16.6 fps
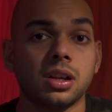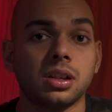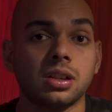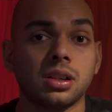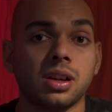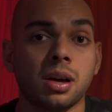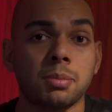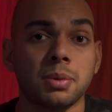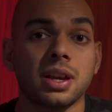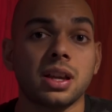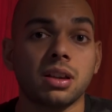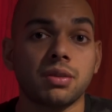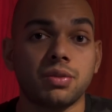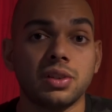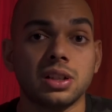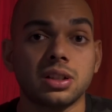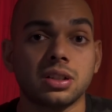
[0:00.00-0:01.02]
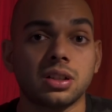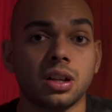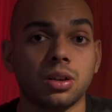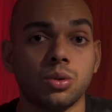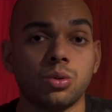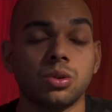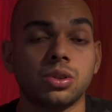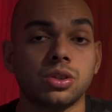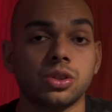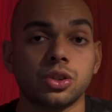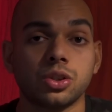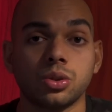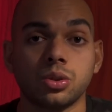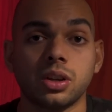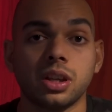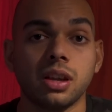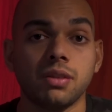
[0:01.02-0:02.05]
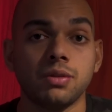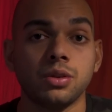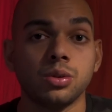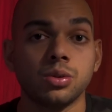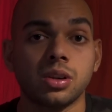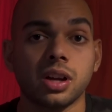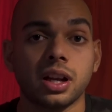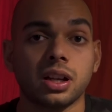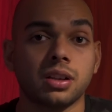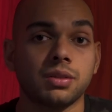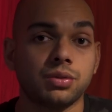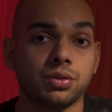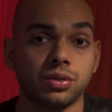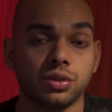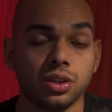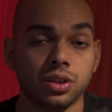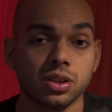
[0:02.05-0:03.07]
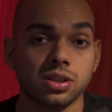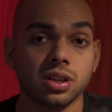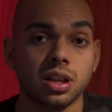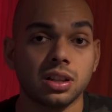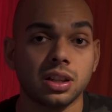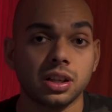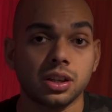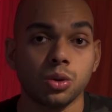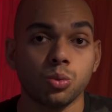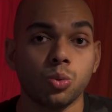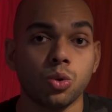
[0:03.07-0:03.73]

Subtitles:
applying a filter alone should give you kind of the result that you